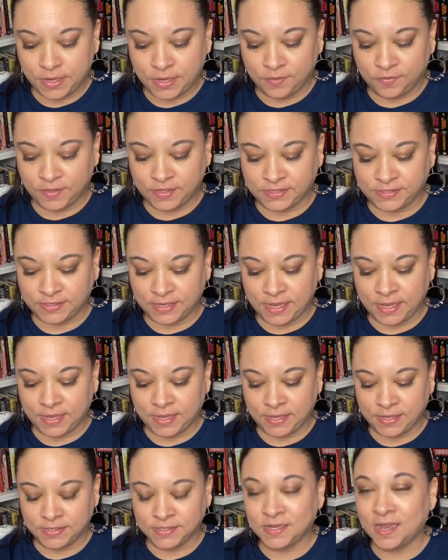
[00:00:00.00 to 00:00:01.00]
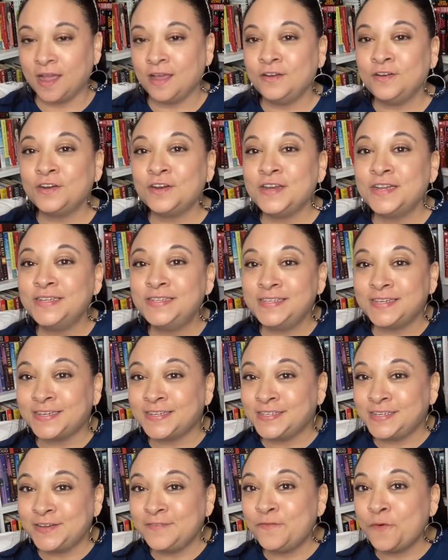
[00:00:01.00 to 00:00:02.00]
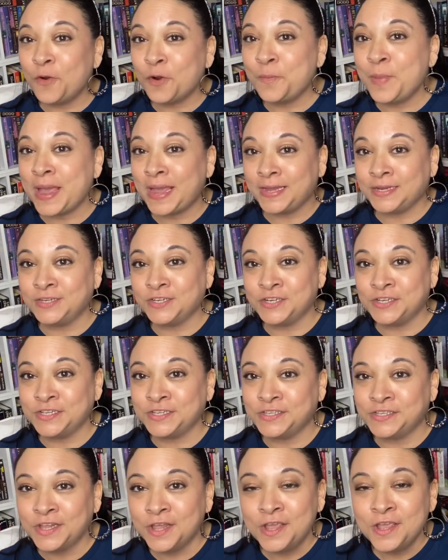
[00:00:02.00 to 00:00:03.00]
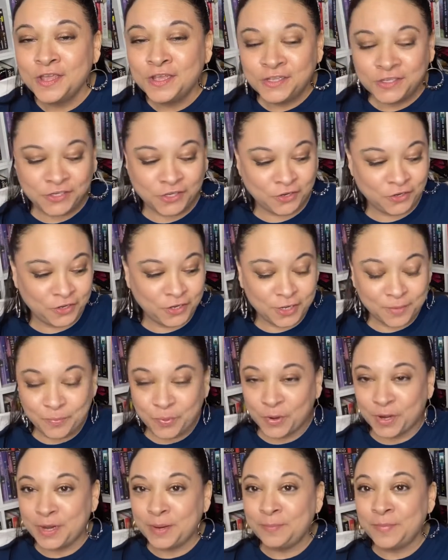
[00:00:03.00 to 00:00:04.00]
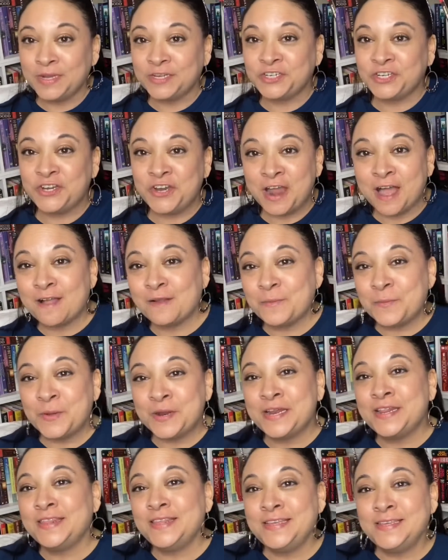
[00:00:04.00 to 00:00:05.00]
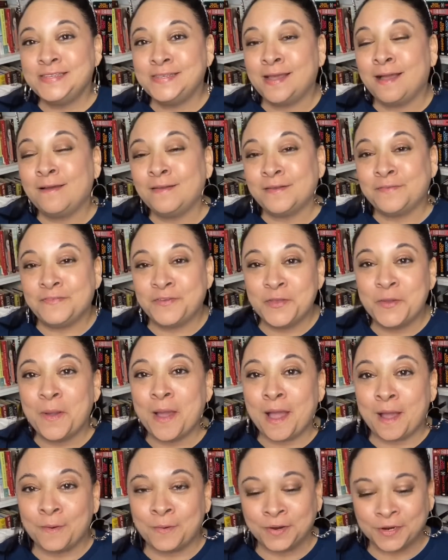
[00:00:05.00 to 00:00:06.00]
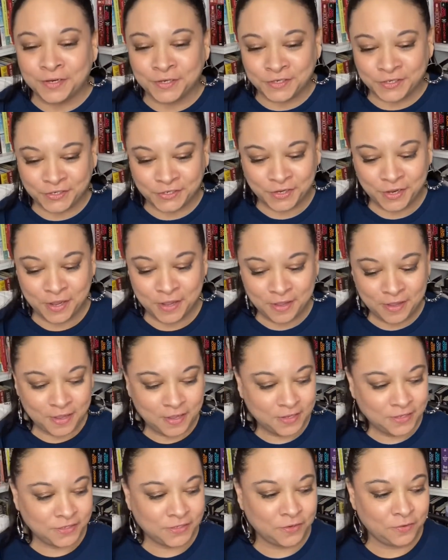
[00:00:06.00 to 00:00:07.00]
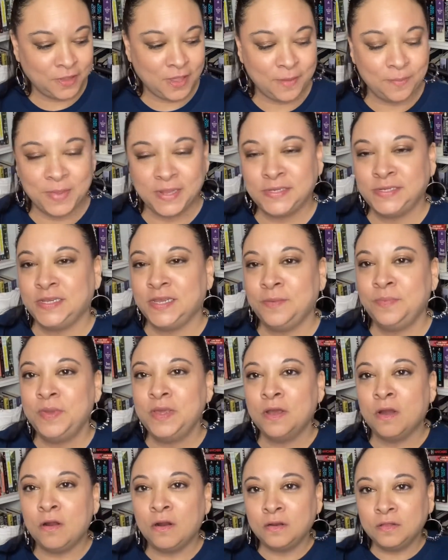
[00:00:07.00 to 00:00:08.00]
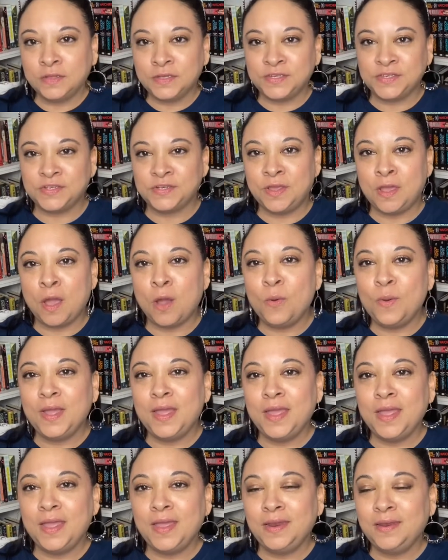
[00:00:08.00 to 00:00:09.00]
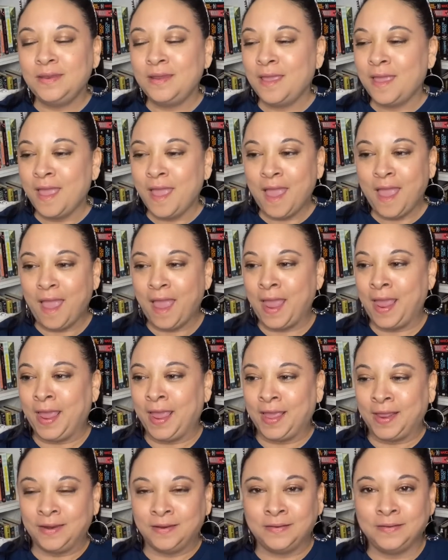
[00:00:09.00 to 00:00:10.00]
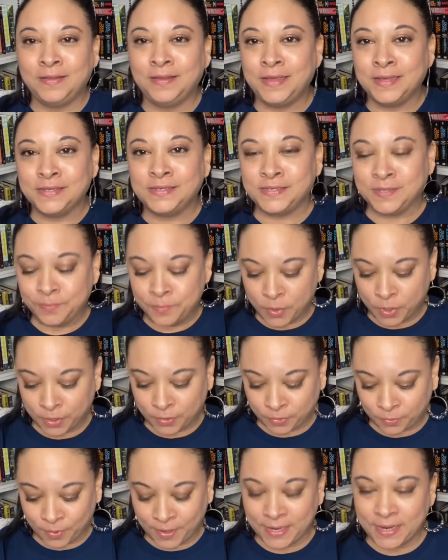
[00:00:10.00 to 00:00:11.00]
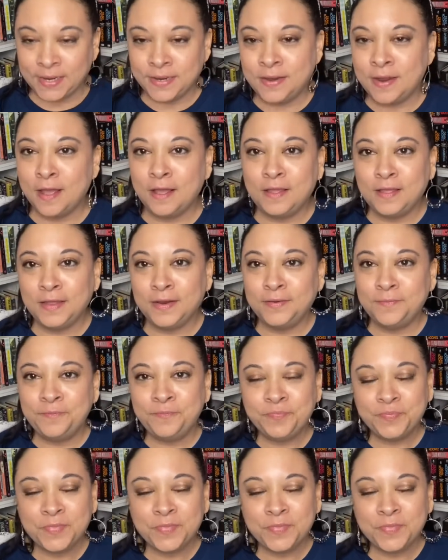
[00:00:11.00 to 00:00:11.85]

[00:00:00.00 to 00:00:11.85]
This is 164 pages. So you can pretty much knock one of these out in a few hours. So get my TBR list going and get some book reading done.